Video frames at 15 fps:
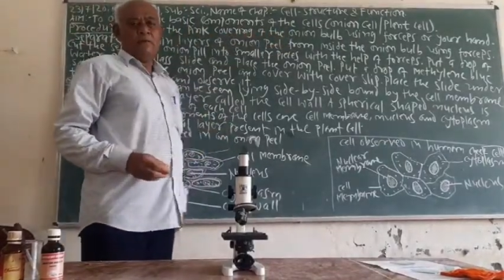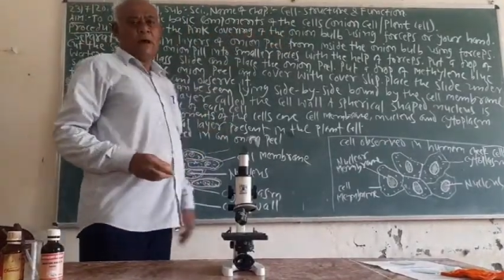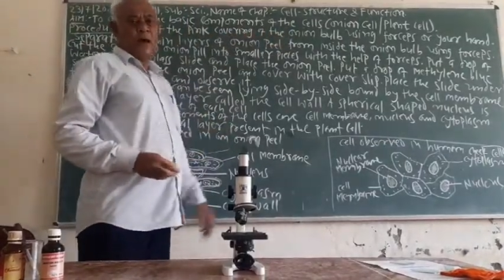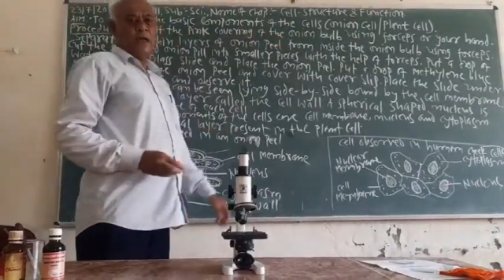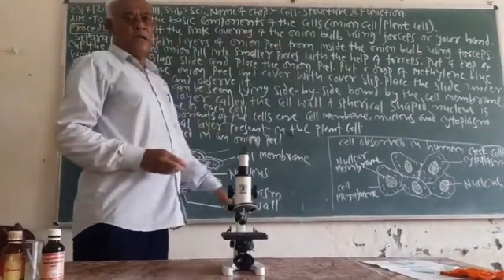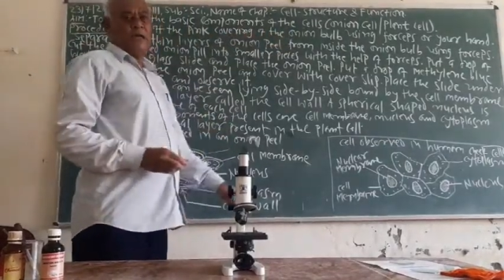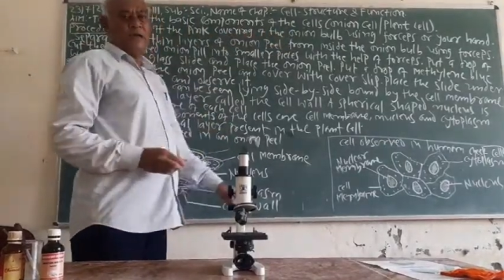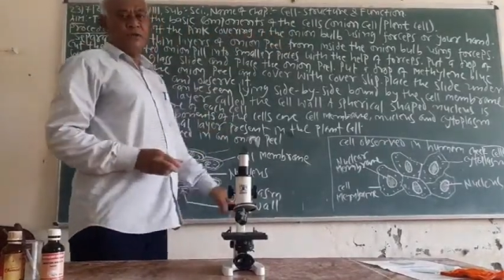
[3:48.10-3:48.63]

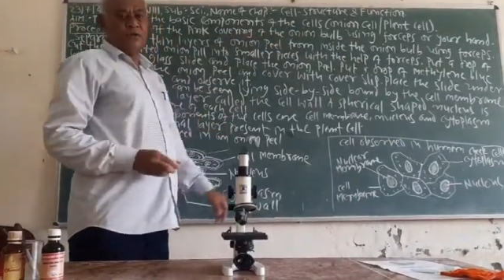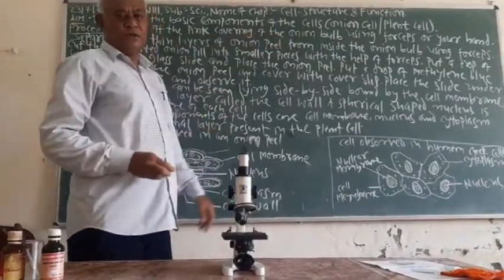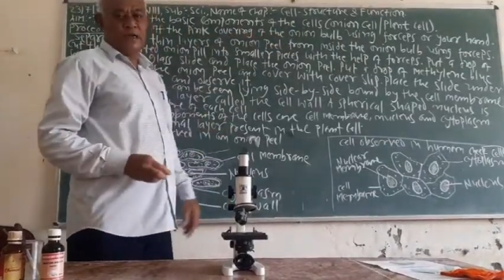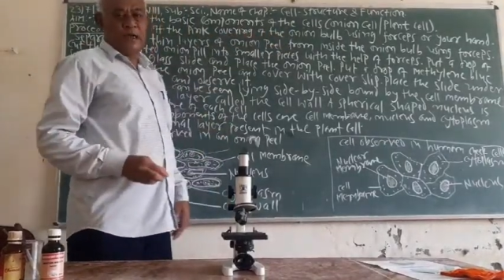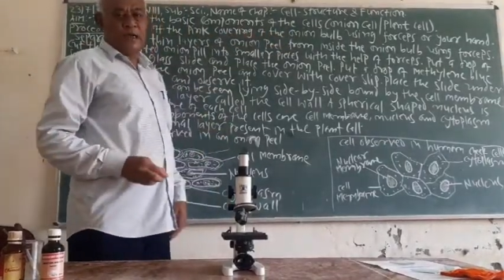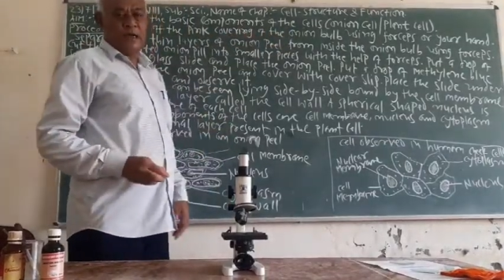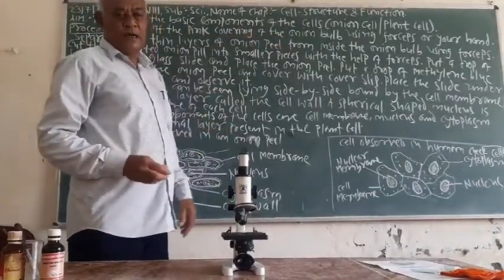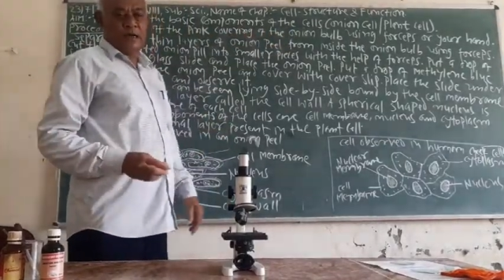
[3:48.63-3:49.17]
by
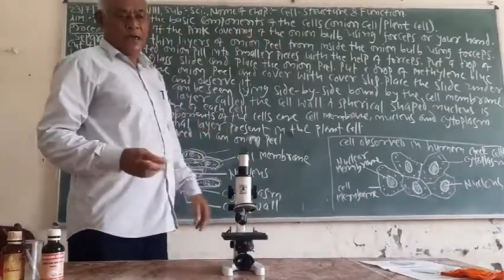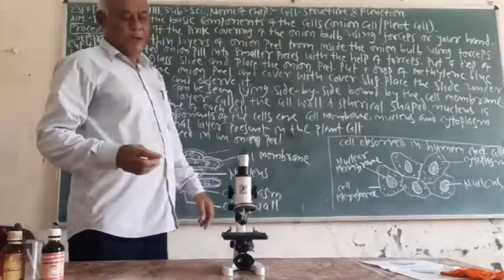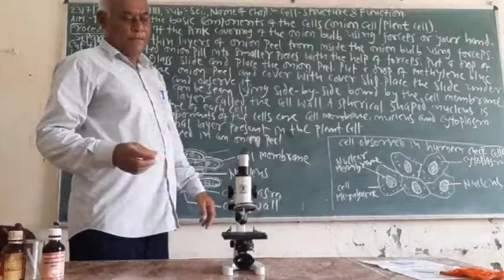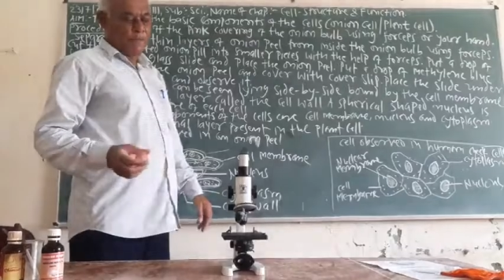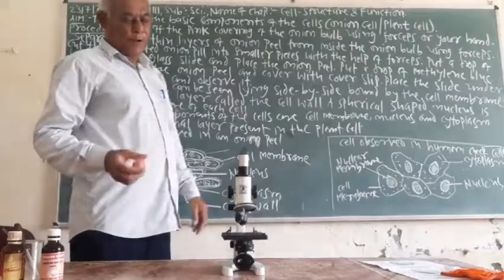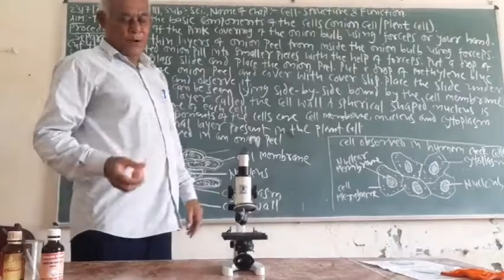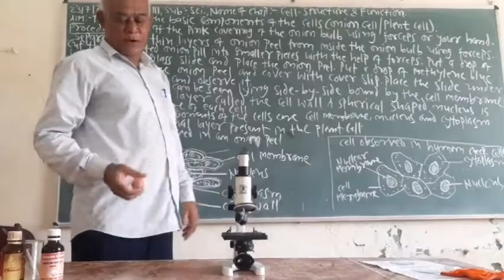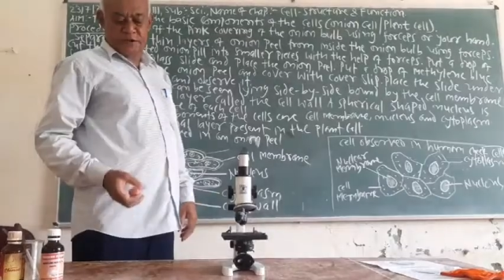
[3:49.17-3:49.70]
using
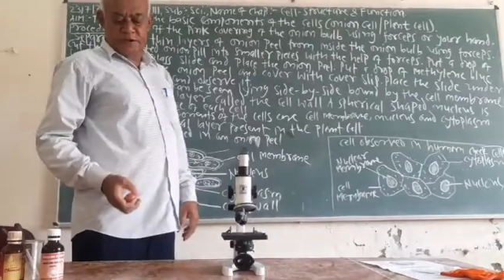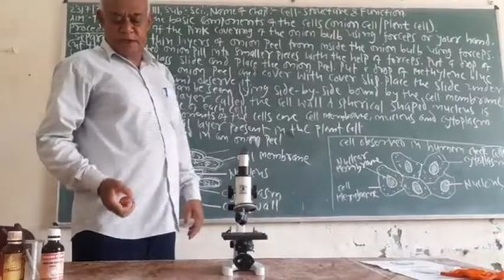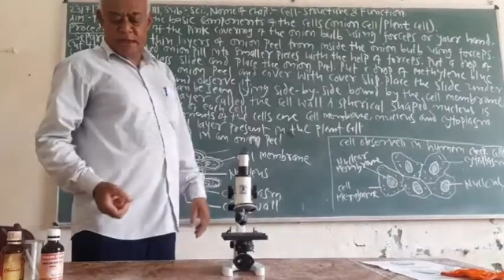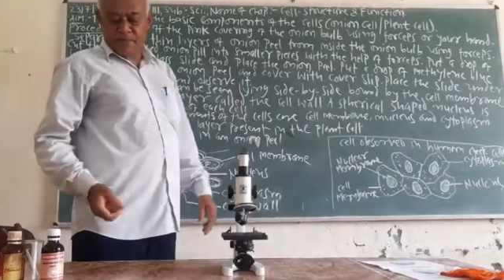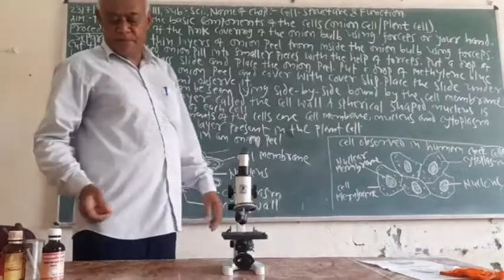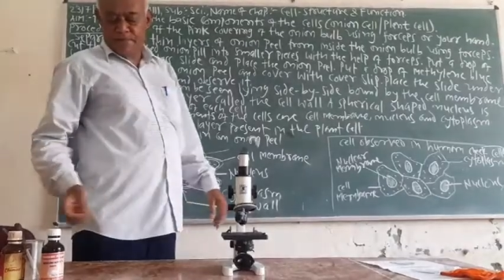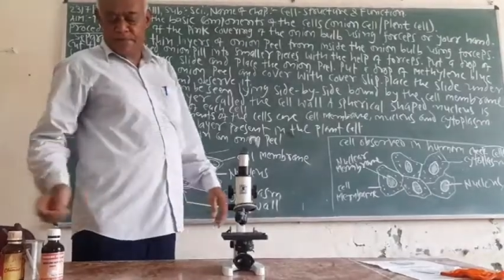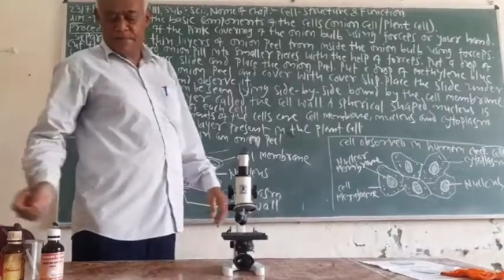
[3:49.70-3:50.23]
a
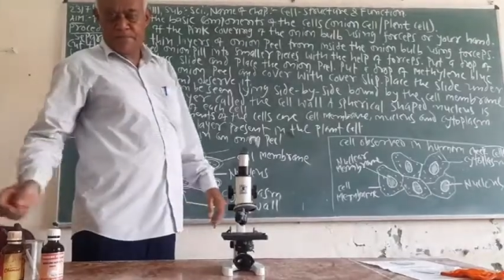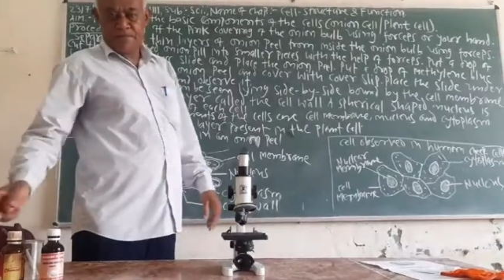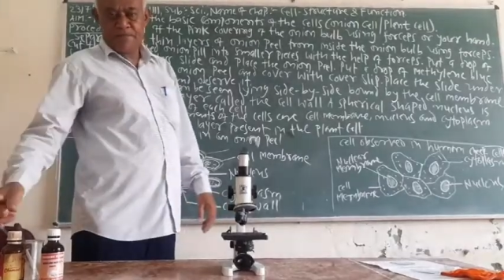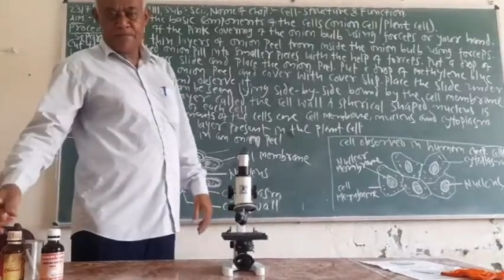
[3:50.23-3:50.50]
forceps.